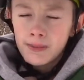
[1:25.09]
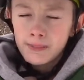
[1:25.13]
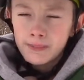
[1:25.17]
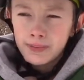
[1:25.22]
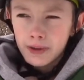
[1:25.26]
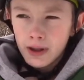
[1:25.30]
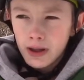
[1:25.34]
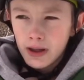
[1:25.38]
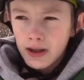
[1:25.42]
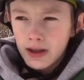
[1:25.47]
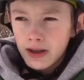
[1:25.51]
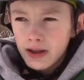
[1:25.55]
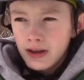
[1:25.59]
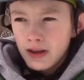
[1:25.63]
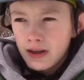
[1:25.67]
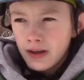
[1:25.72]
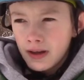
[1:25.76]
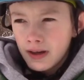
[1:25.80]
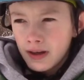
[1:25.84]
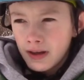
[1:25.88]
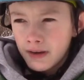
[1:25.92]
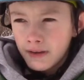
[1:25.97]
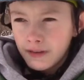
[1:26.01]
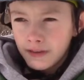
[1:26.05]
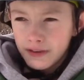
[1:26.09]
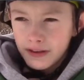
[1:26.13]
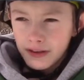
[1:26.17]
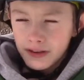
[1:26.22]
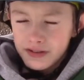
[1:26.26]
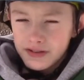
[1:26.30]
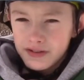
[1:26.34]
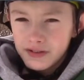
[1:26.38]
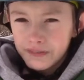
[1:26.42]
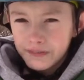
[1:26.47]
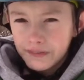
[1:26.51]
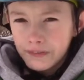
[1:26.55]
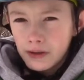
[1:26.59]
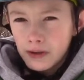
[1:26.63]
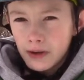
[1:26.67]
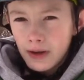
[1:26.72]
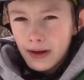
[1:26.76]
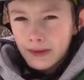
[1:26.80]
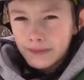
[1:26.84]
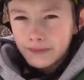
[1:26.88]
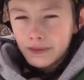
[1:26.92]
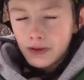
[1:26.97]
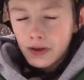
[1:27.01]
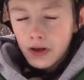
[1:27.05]
But I guess if you
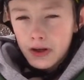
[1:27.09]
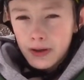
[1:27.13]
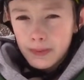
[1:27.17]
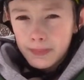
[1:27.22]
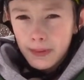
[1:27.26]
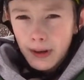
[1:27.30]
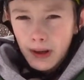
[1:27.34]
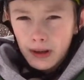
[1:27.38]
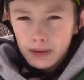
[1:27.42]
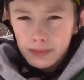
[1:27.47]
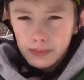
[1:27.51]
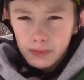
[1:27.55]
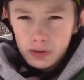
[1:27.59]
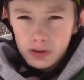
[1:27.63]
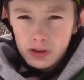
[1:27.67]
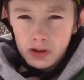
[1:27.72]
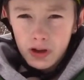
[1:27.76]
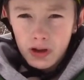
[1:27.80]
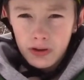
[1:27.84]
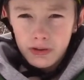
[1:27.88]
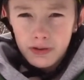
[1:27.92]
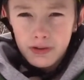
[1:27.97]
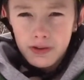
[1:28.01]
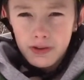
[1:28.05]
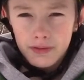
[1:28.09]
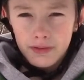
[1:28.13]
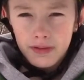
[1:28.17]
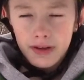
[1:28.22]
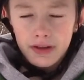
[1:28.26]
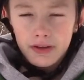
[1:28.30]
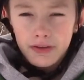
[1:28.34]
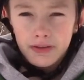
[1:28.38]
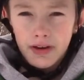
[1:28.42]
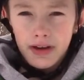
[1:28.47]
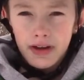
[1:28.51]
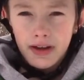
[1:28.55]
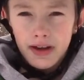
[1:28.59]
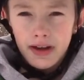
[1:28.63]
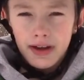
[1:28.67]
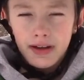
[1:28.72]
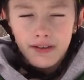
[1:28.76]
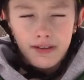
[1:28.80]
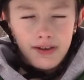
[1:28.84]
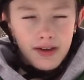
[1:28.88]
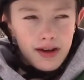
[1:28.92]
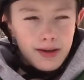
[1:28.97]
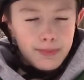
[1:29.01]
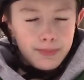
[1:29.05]
have really compactable snow, you can recreate
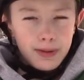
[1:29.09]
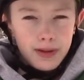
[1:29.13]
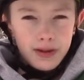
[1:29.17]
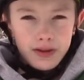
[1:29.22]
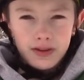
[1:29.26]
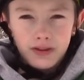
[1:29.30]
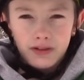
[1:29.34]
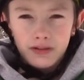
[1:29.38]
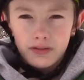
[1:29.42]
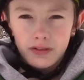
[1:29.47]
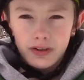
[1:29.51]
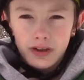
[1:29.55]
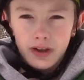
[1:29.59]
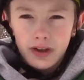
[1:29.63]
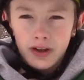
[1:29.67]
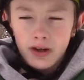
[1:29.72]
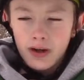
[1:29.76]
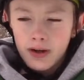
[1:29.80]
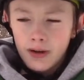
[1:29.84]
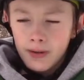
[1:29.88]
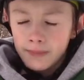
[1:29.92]
A-line basically